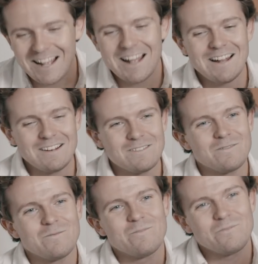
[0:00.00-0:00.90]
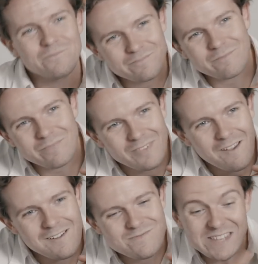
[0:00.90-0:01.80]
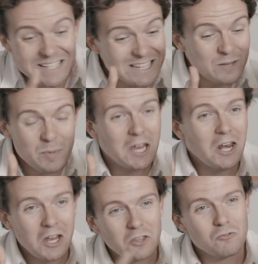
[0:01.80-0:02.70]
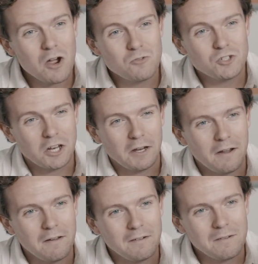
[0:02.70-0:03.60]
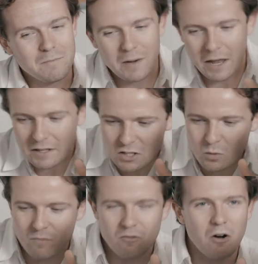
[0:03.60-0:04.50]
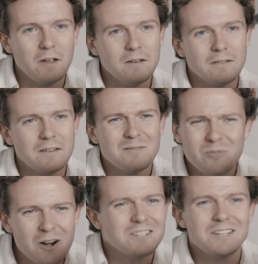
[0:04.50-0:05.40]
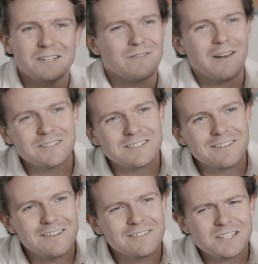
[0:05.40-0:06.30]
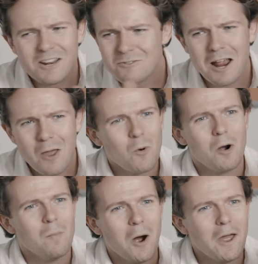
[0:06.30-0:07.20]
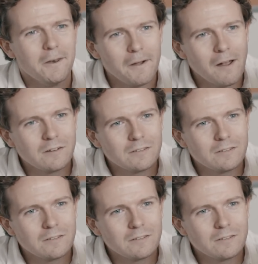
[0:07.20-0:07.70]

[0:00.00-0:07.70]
The steaks out of bus, man. This is the beginning of the road, G. Play this one right. Impress these fellas. There's no telling where it might end.